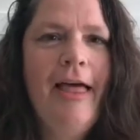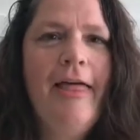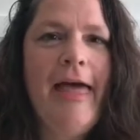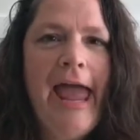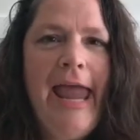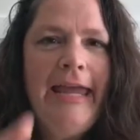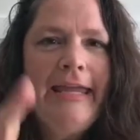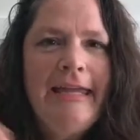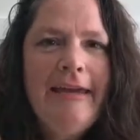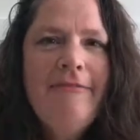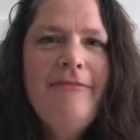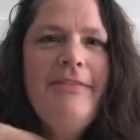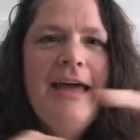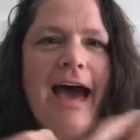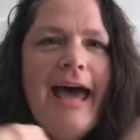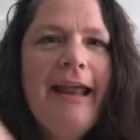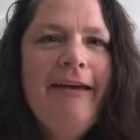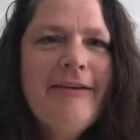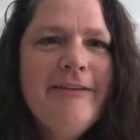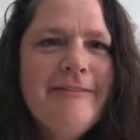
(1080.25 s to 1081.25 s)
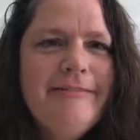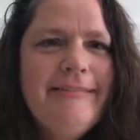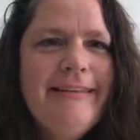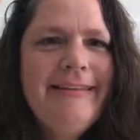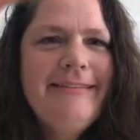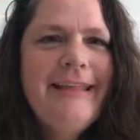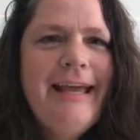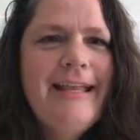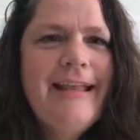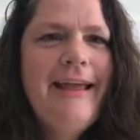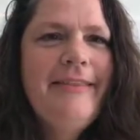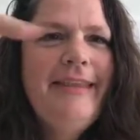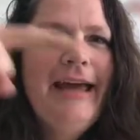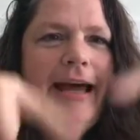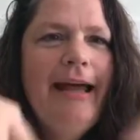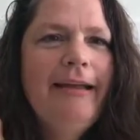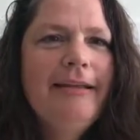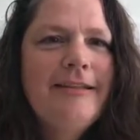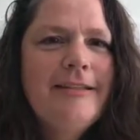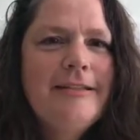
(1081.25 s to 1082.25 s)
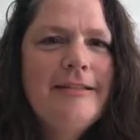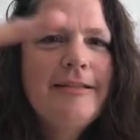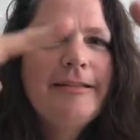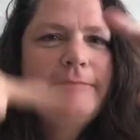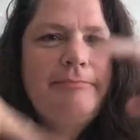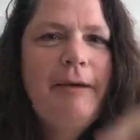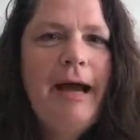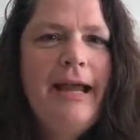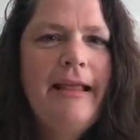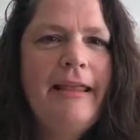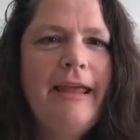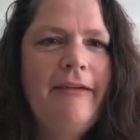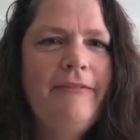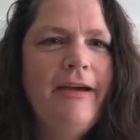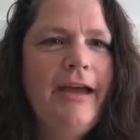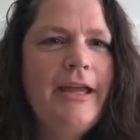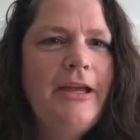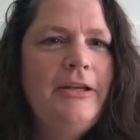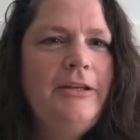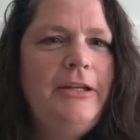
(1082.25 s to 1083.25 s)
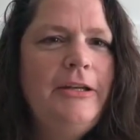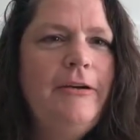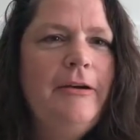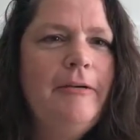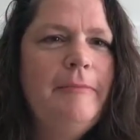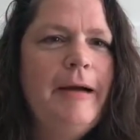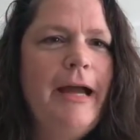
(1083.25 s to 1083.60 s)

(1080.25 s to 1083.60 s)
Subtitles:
Hey, give that smile. If I could do